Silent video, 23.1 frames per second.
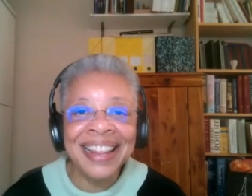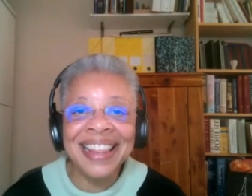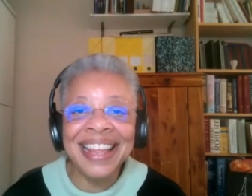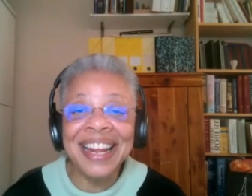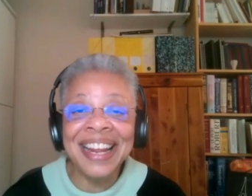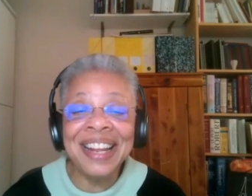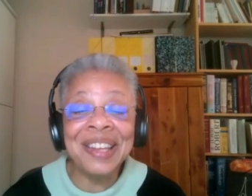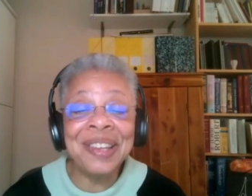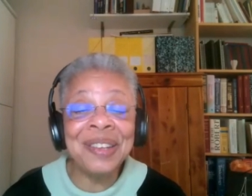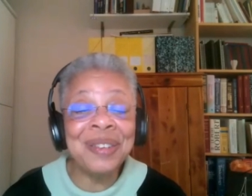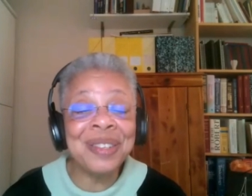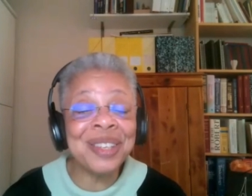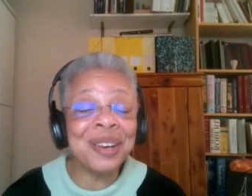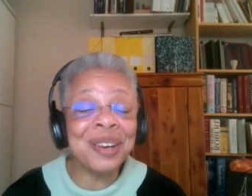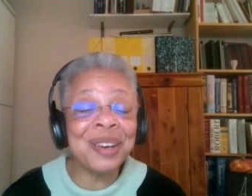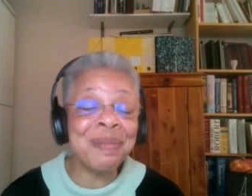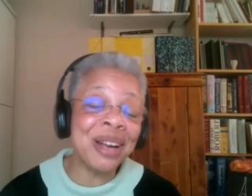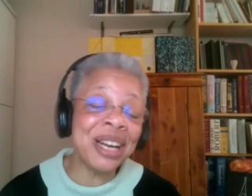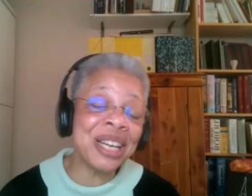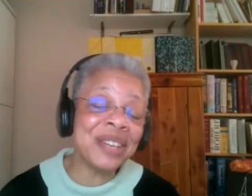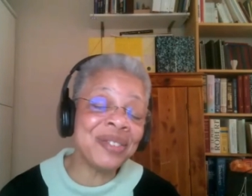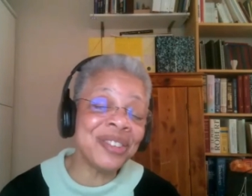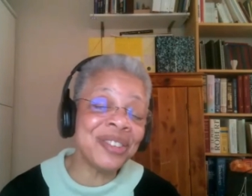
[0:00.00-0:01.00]
Thank you so
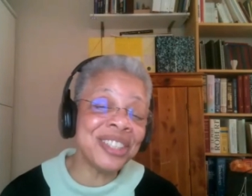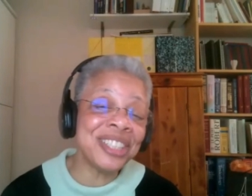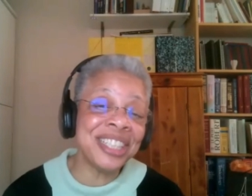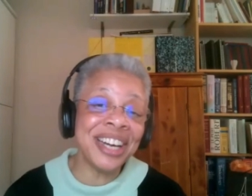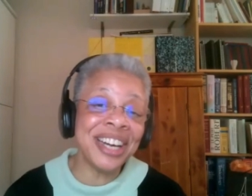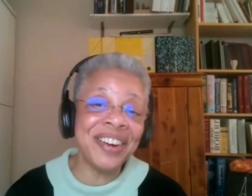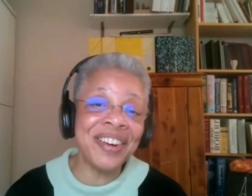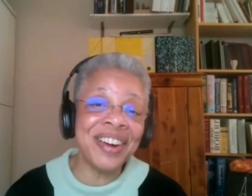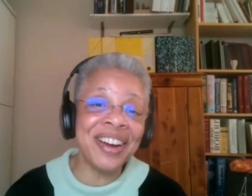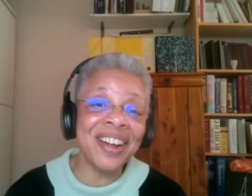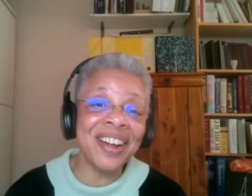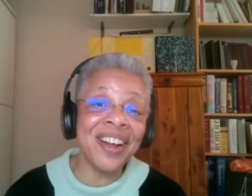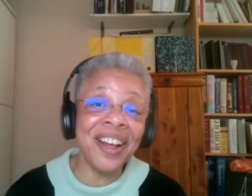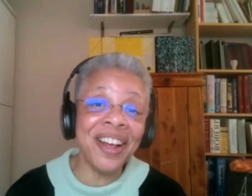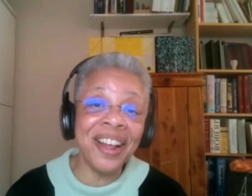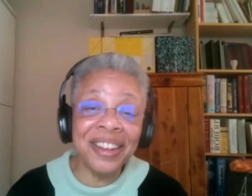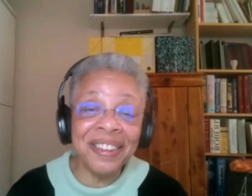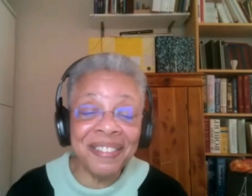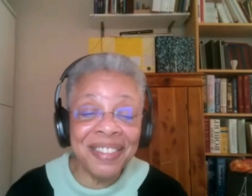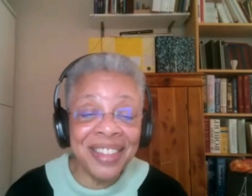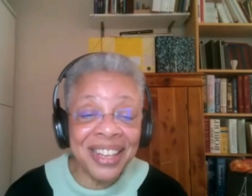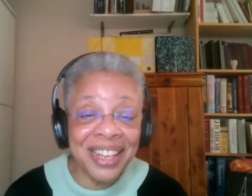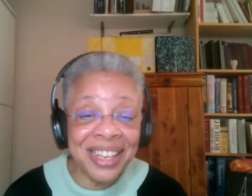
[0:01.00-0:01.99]
much for sharing
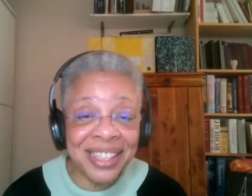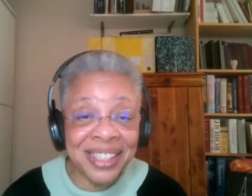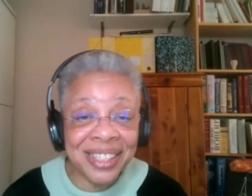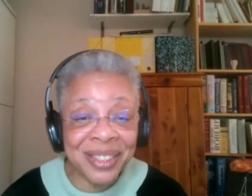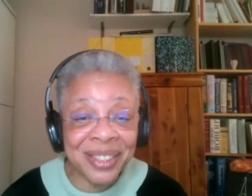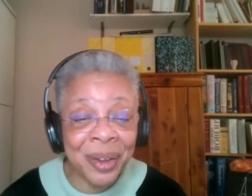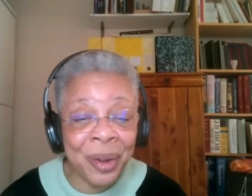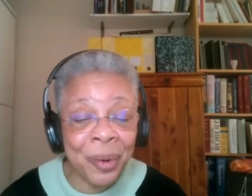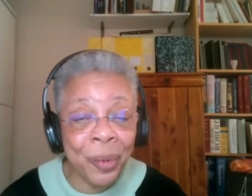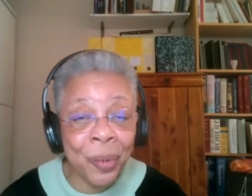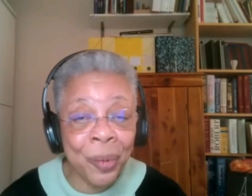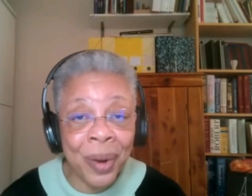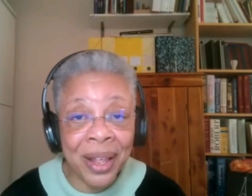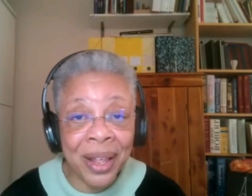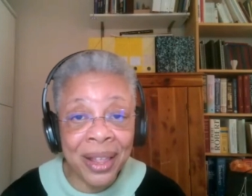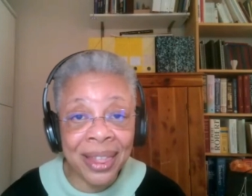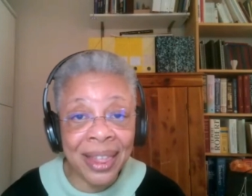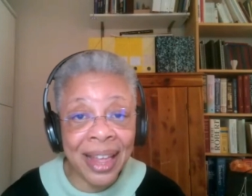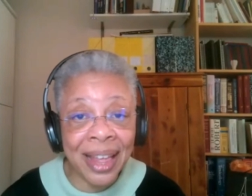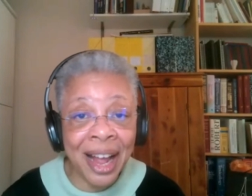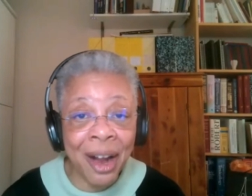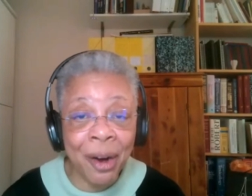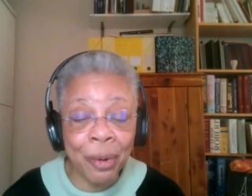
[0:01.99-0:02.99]
all of this
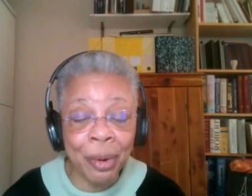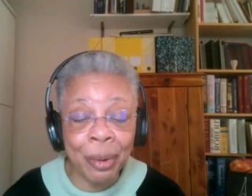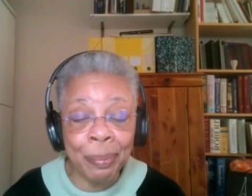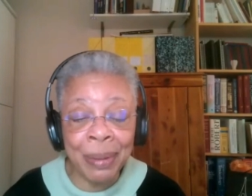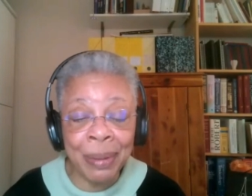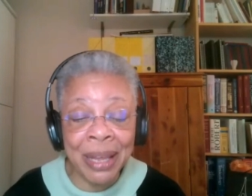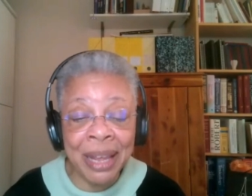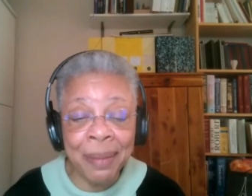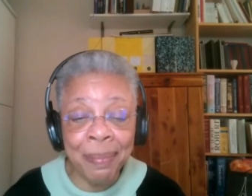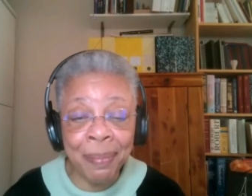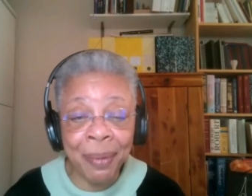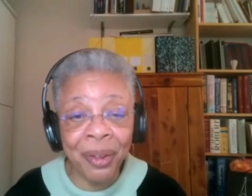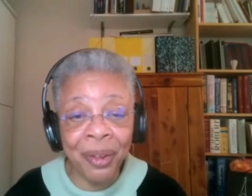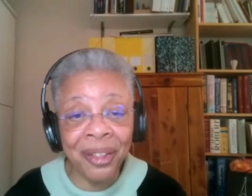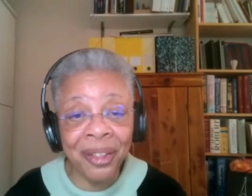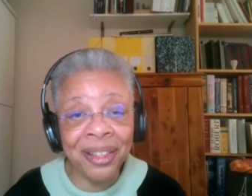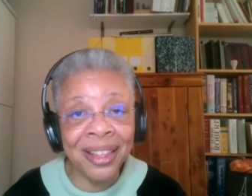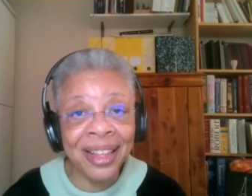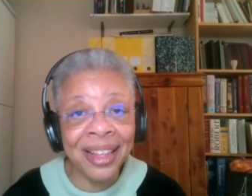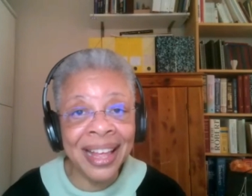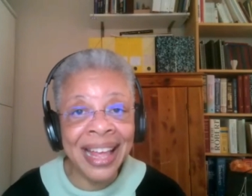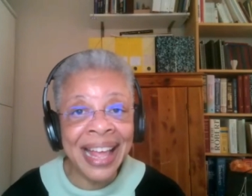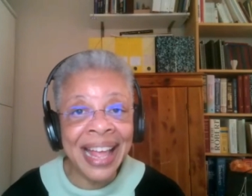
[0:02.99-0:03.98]
with our
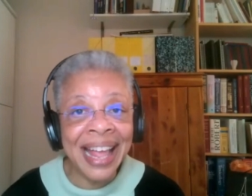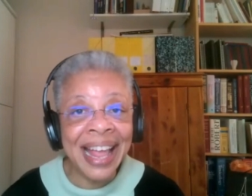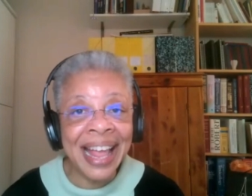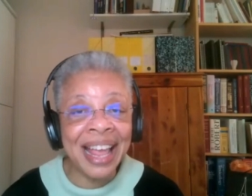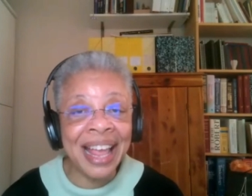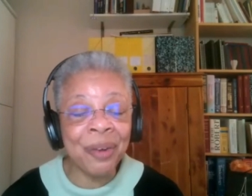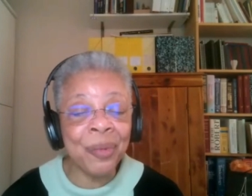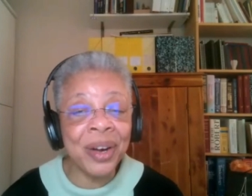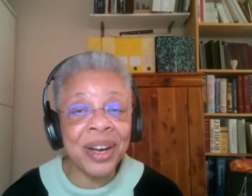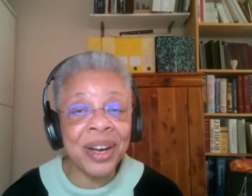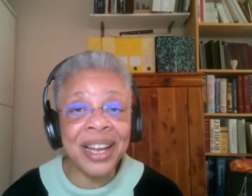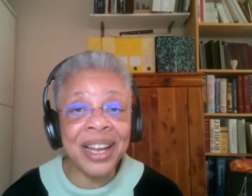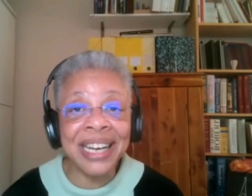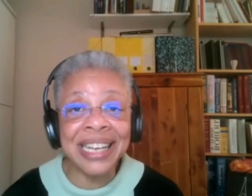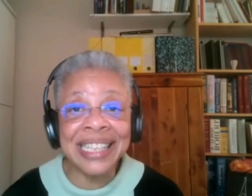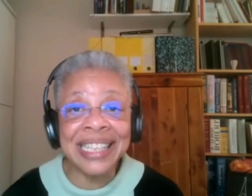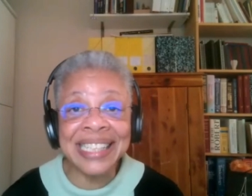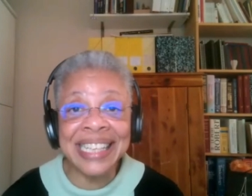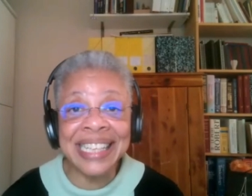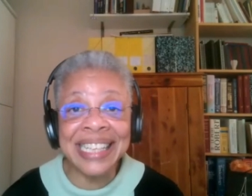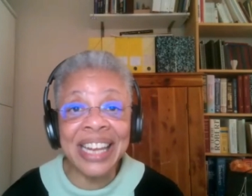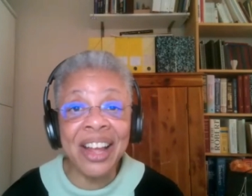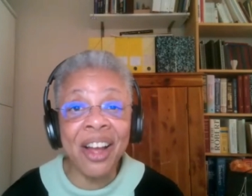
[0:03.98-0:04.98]
people. And we're going to
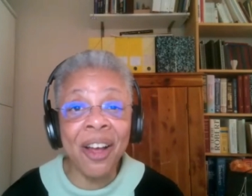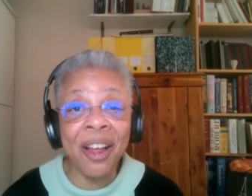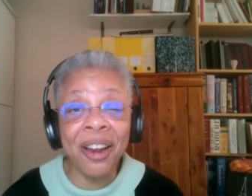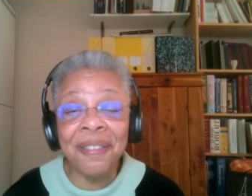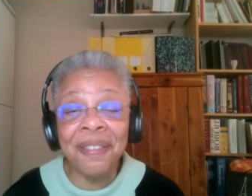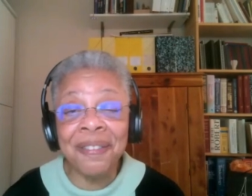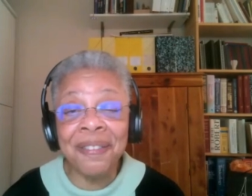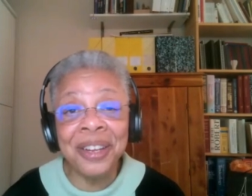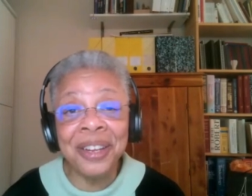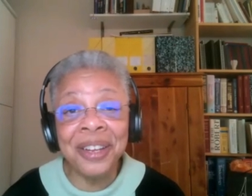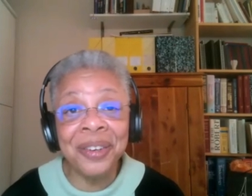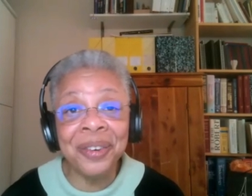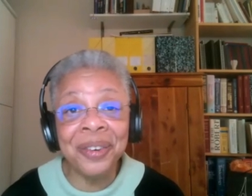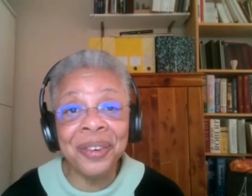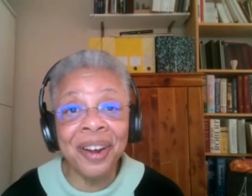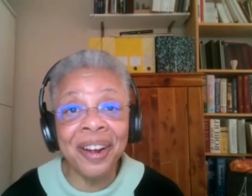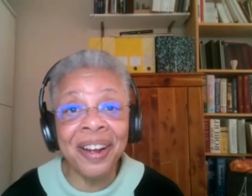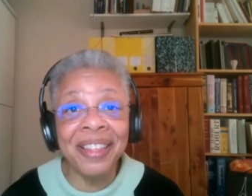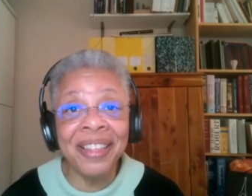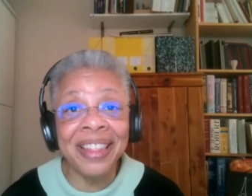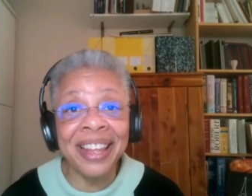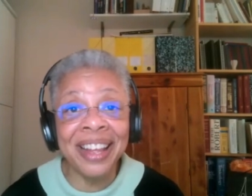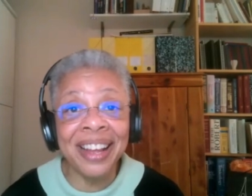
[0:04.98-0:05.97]
see all of you
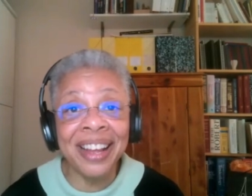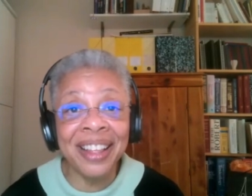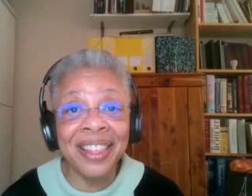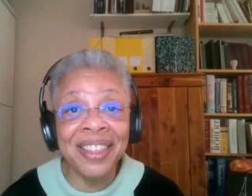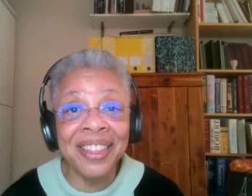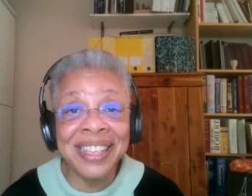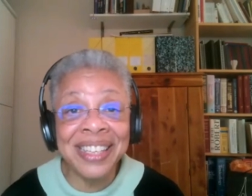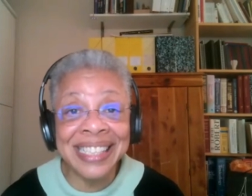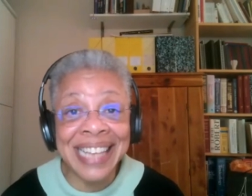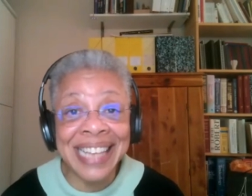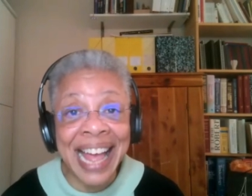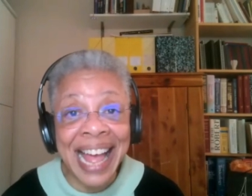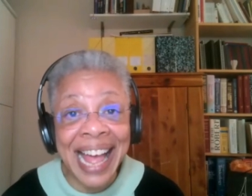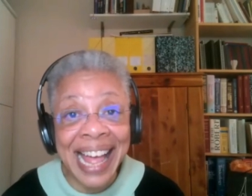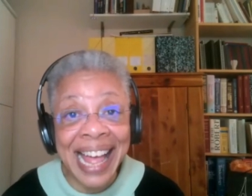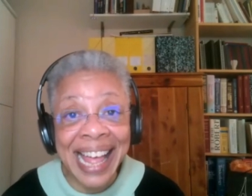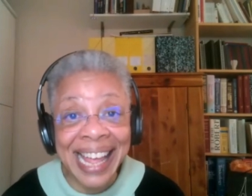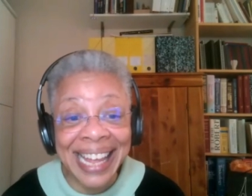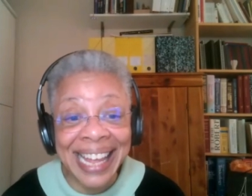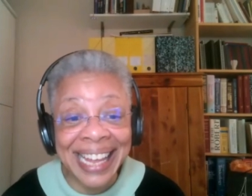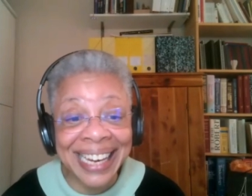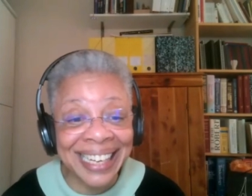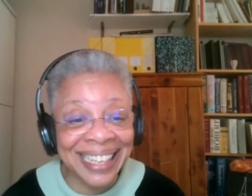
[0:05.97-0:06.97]
on the other
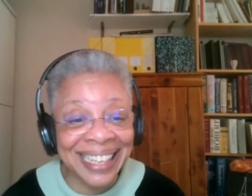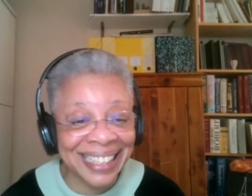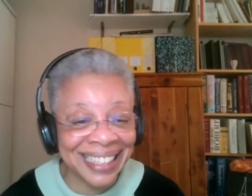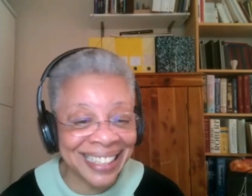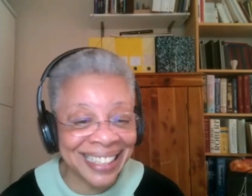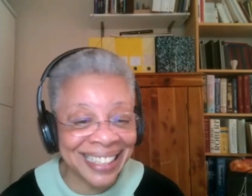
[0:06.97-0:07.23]
side.